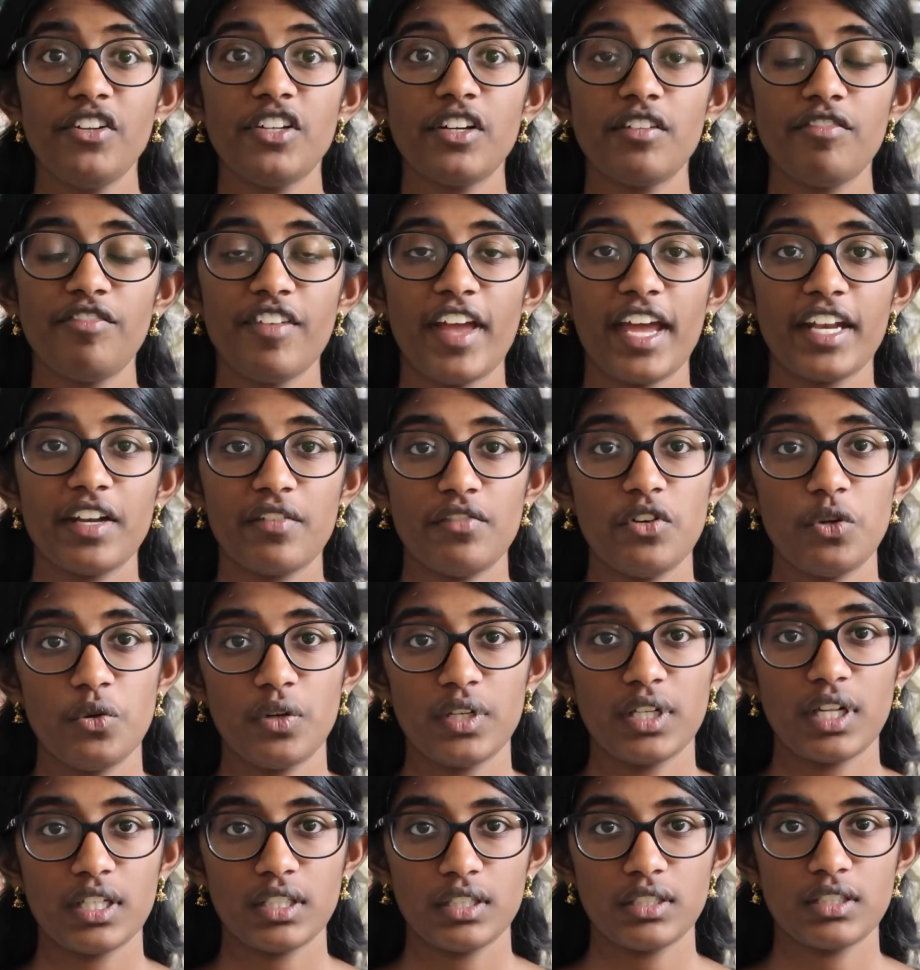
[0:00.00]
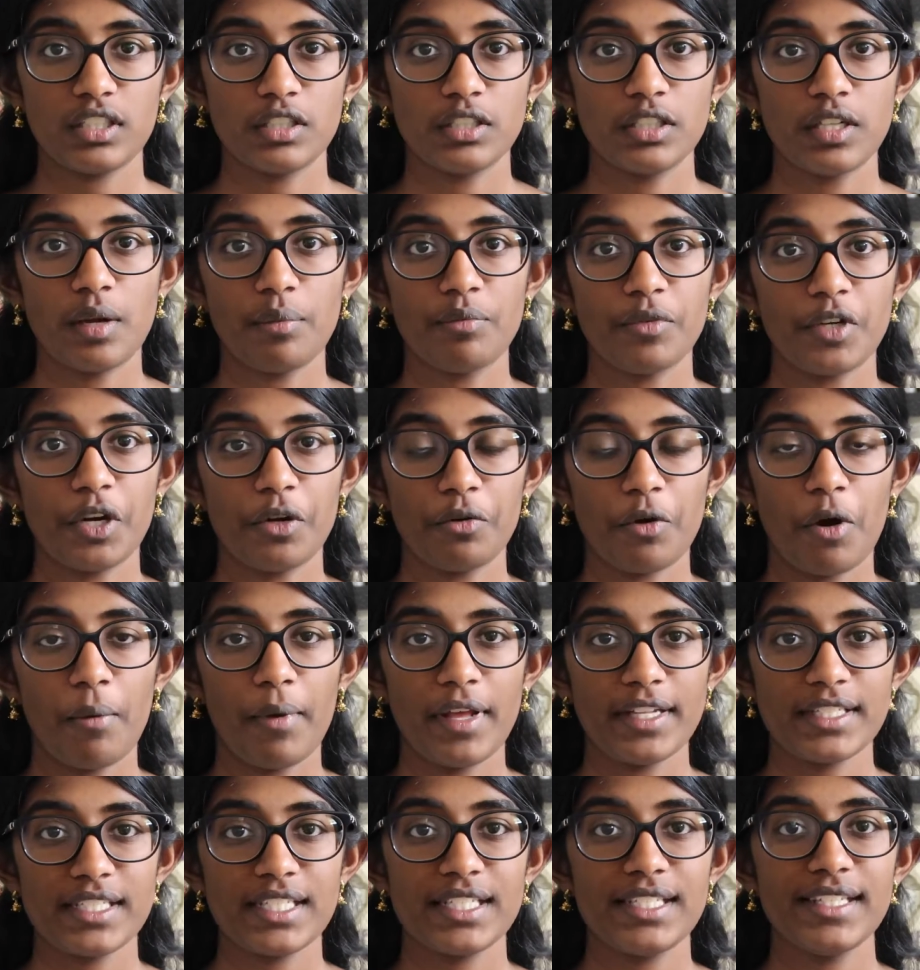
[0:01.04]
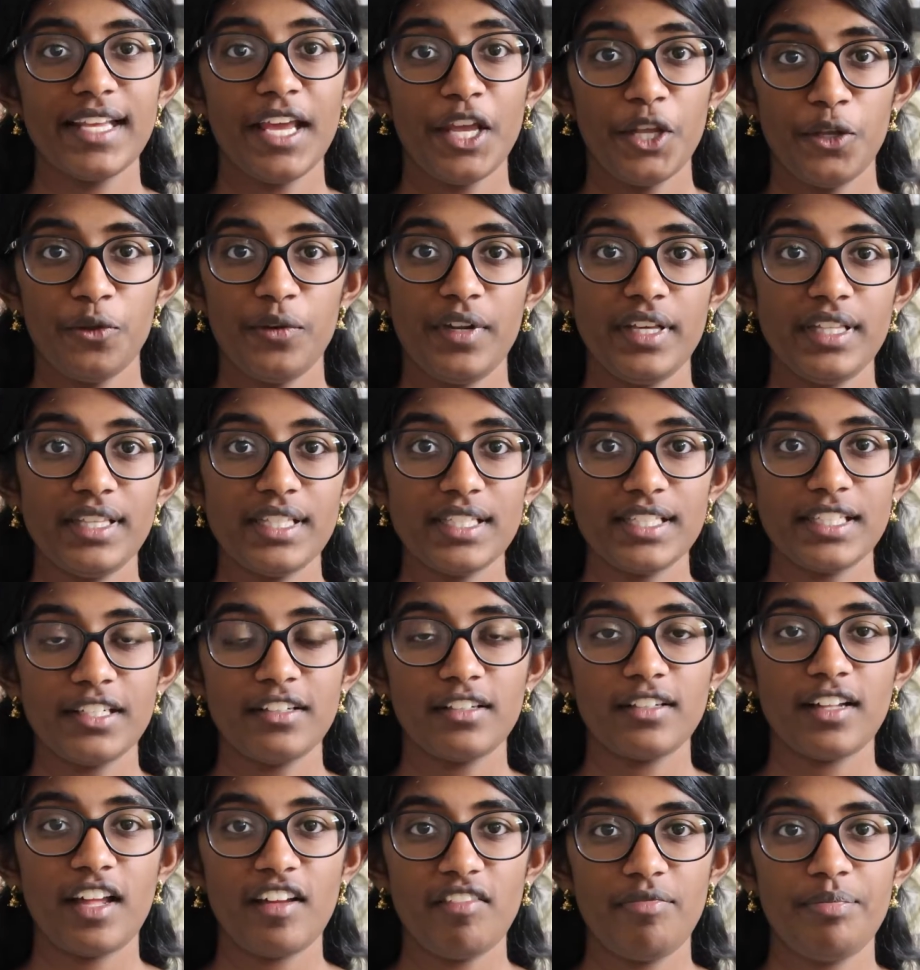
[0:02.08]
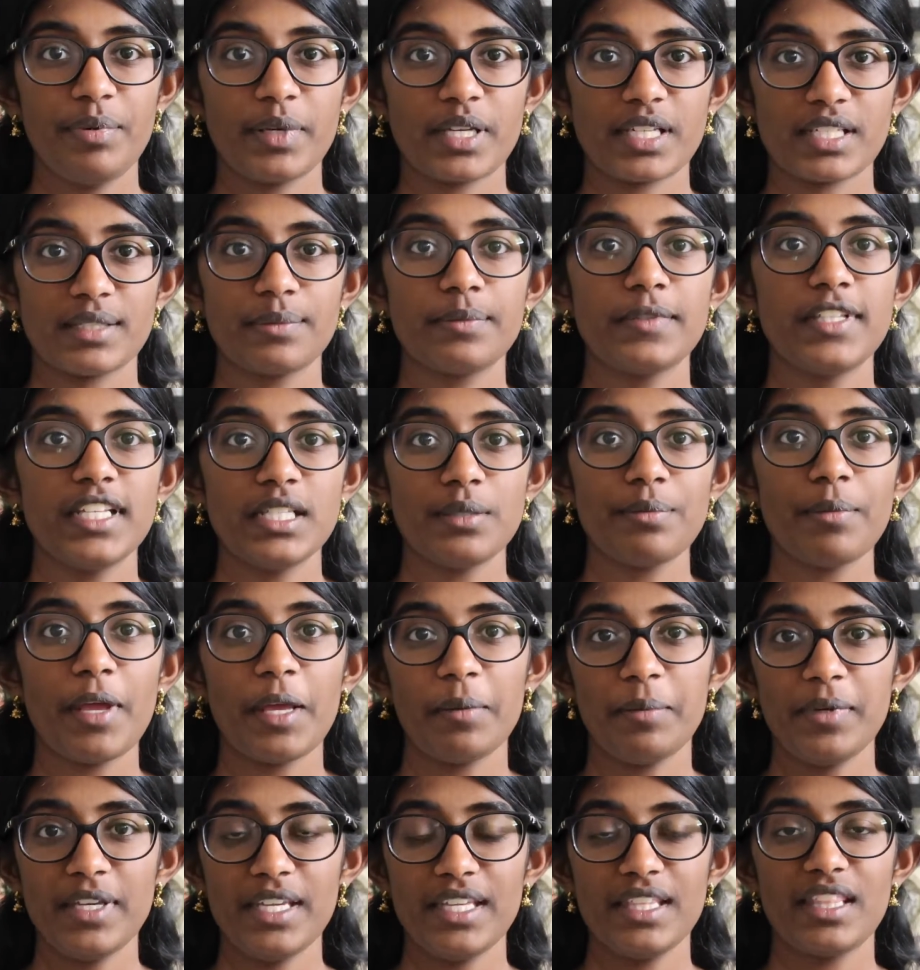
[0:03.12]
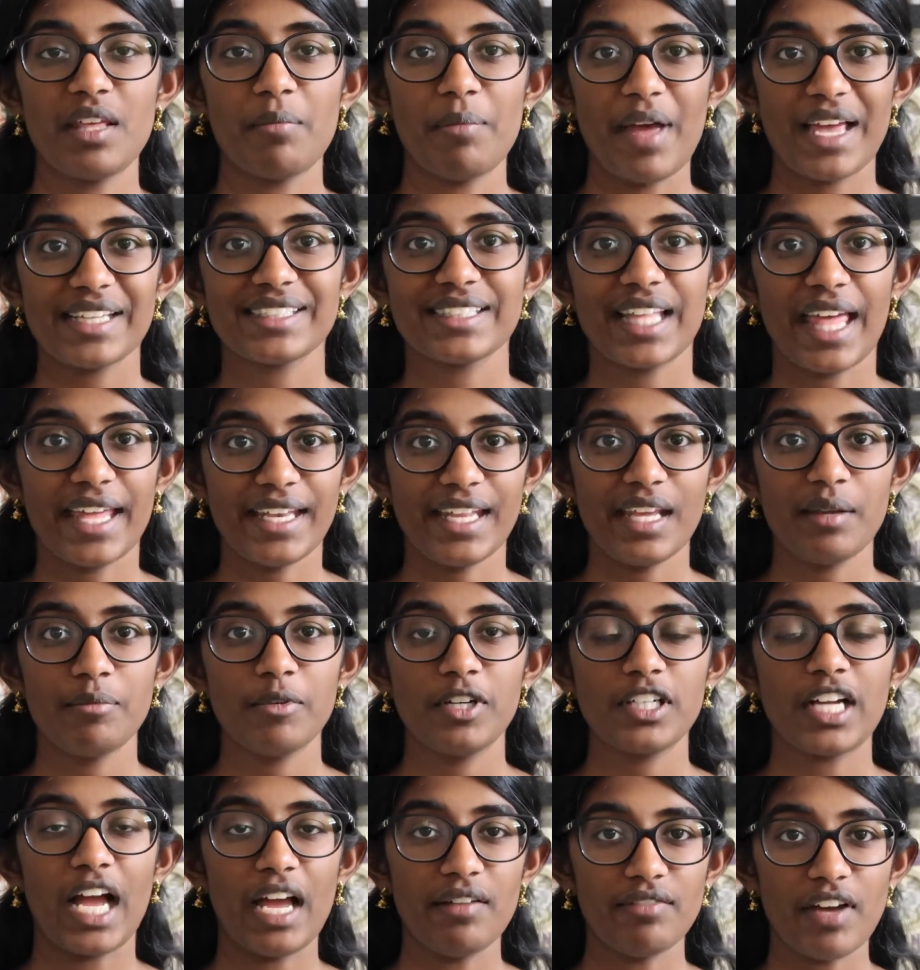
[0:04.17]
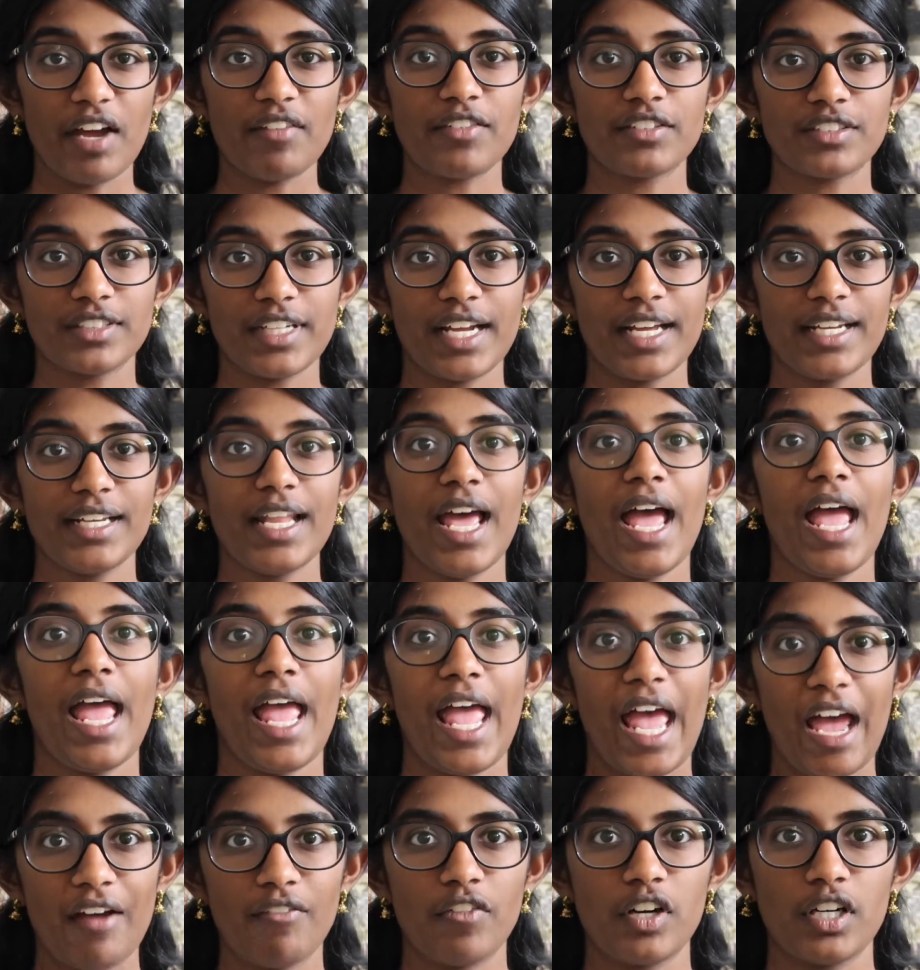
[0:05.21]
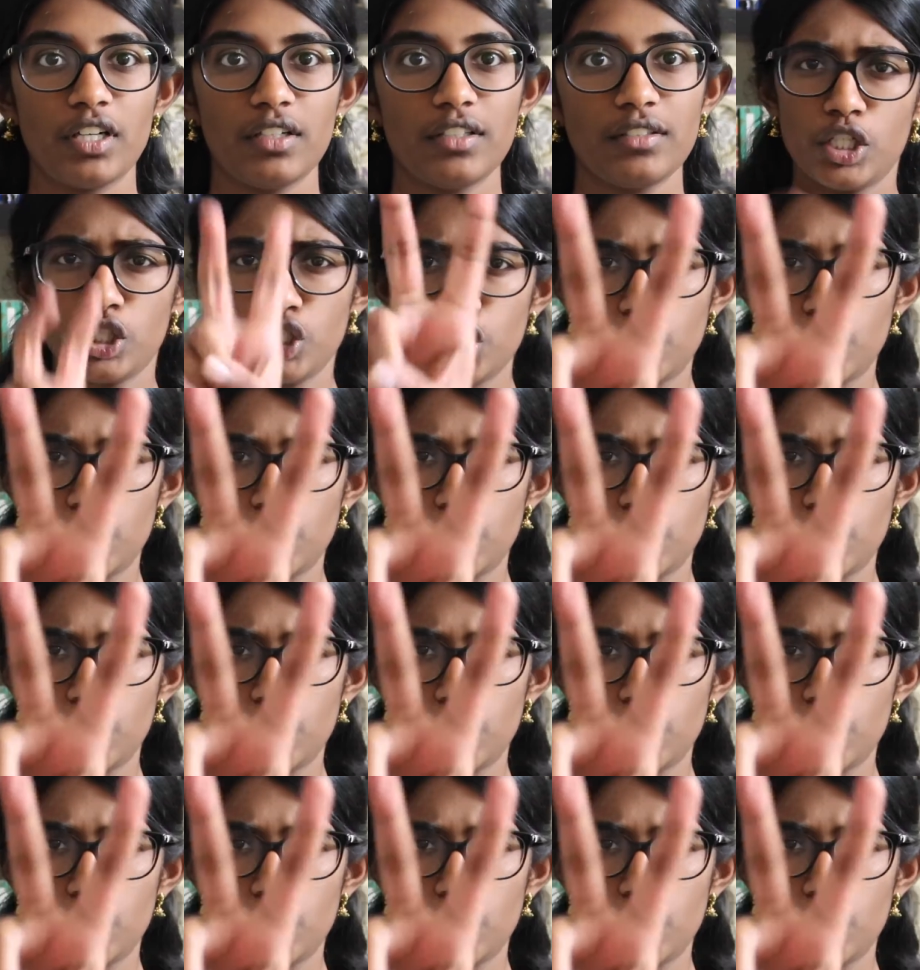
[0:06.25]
If you're a fan of new adult contemporary romances, you need this in your life because this may be the best NA book I've ever read, ever.